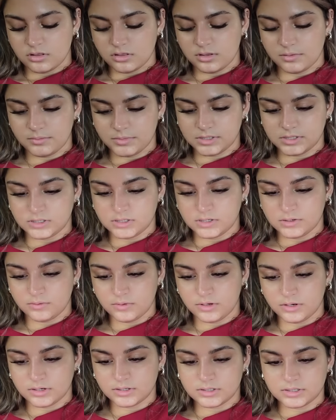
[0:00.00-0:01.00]
Let me see
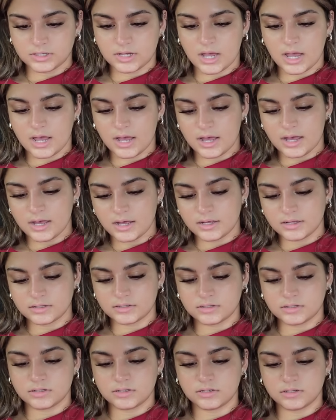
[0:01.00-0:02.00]
where it's
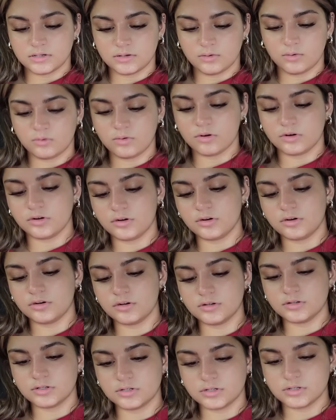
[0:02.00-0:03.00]
at.
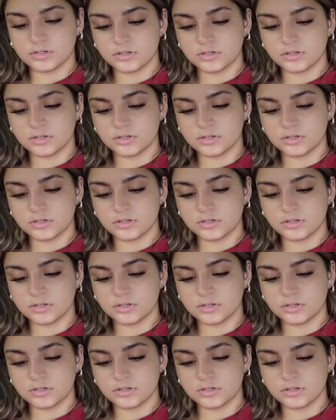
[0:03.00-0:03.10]
Orders.